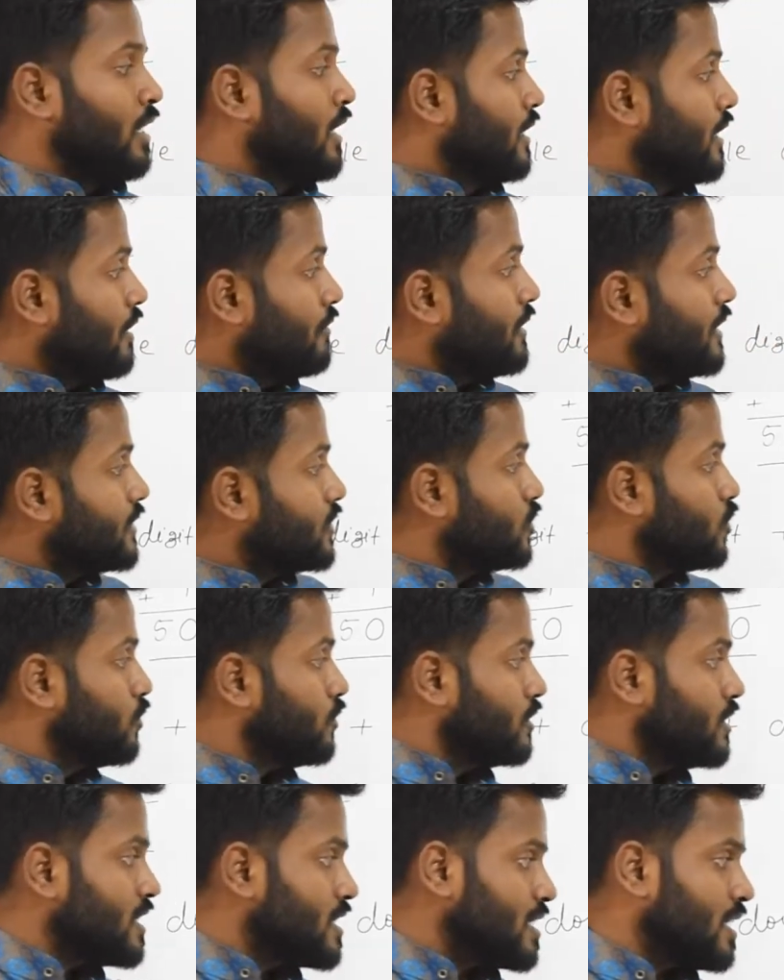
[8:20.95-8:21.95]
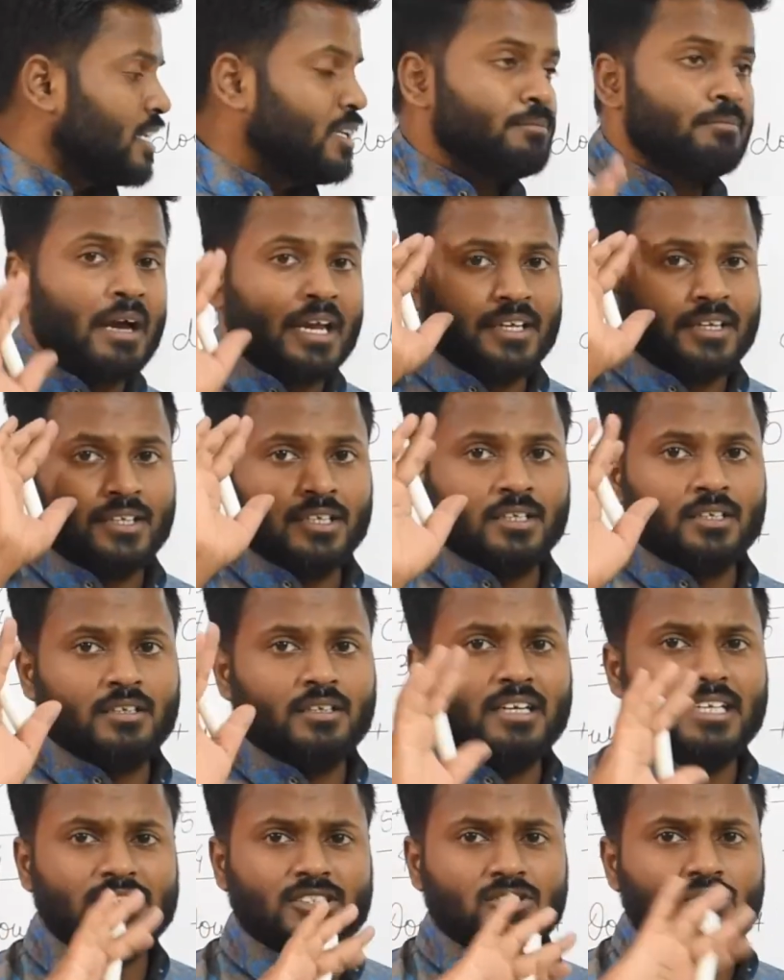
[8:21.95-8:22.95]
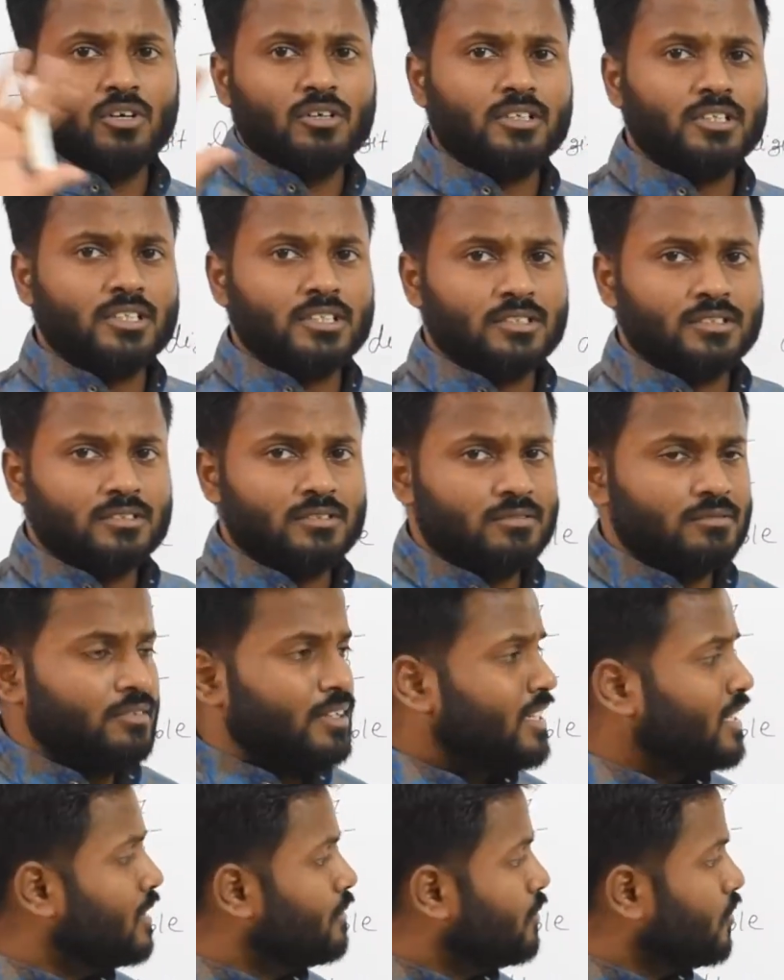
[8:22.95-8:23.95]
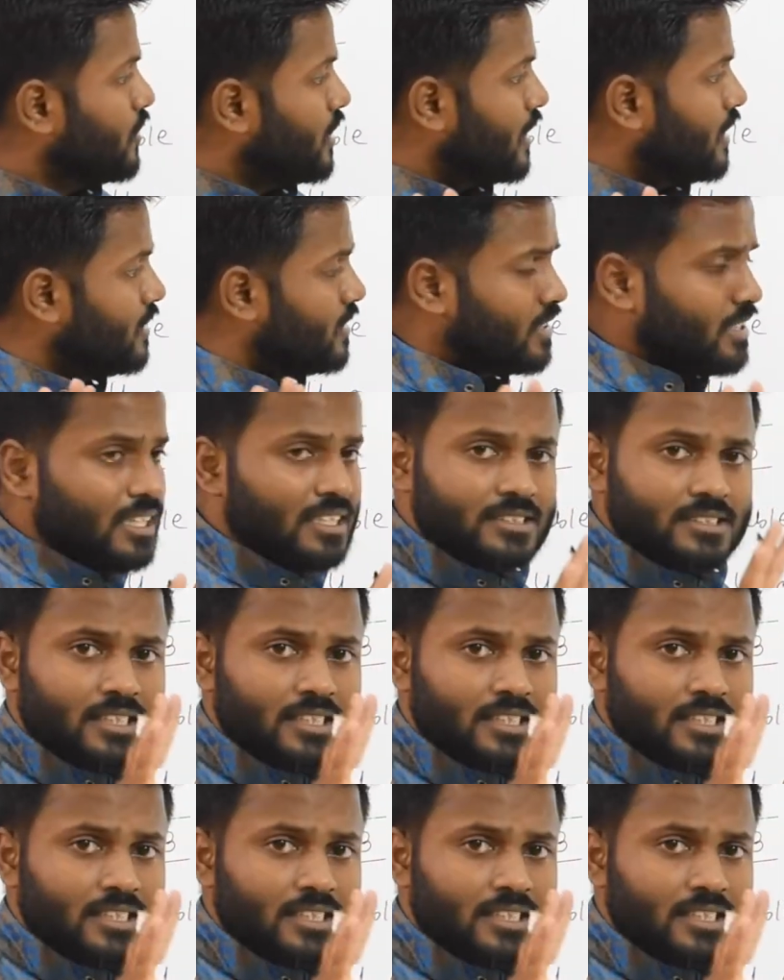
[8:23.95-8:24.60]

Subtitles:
Now let's do this in mind. Let's not worry about anything else.